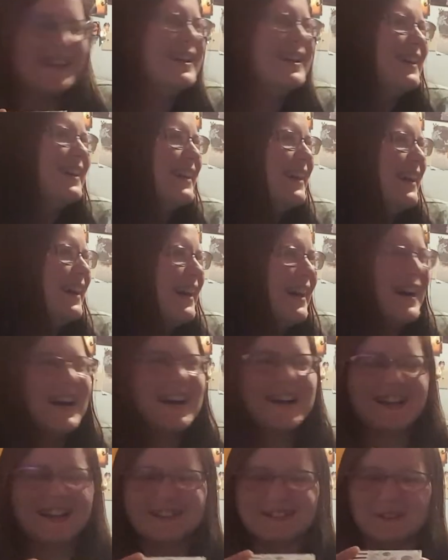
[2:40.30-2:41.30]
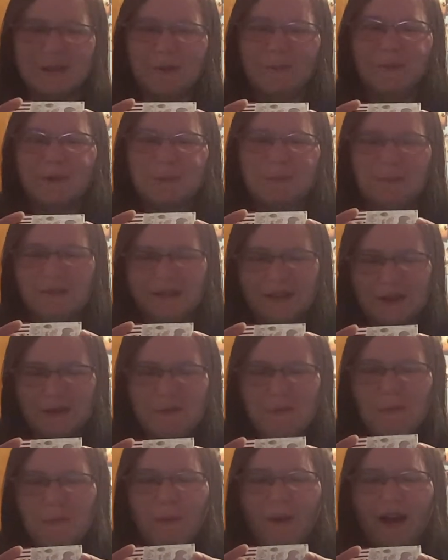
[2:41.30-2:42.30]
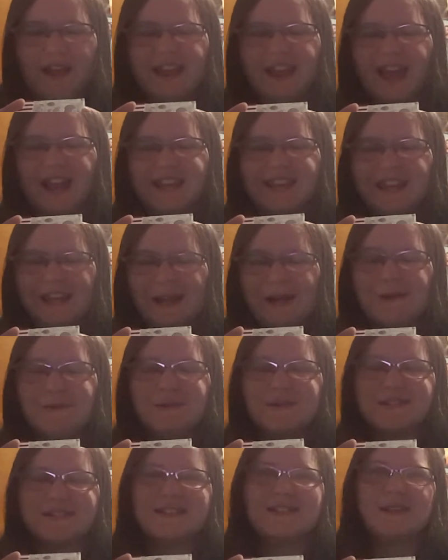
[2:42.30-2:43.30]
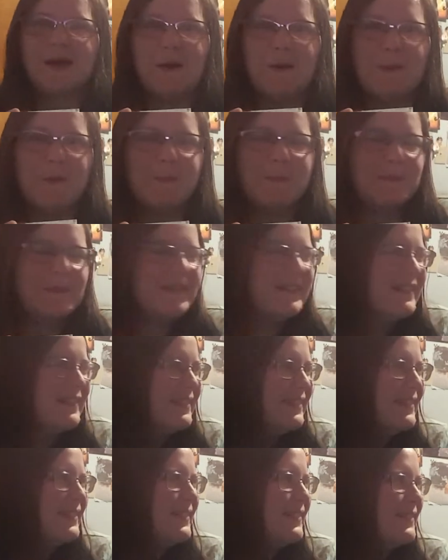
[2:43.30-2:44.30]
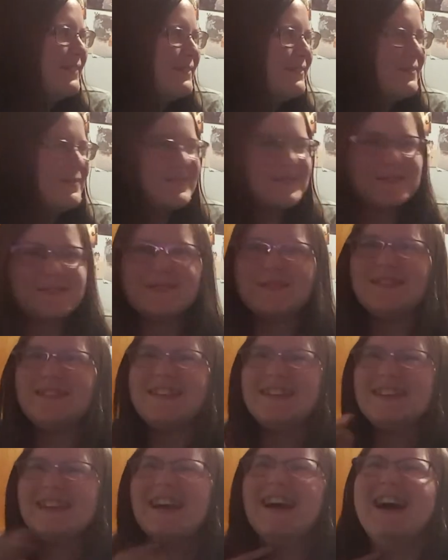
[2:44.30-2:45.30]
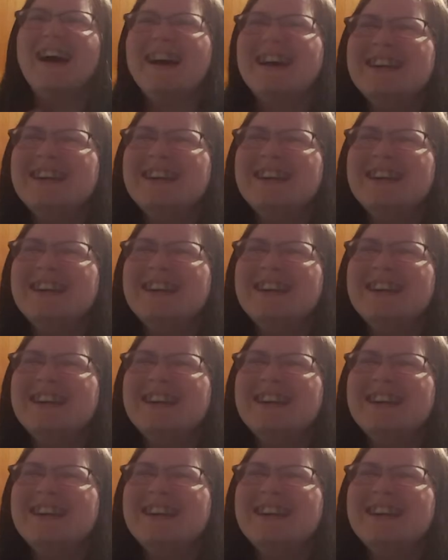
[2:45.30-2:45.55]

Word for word: Because ah. it was plain white. I think it was Ew. soap. It was soap. Ugh.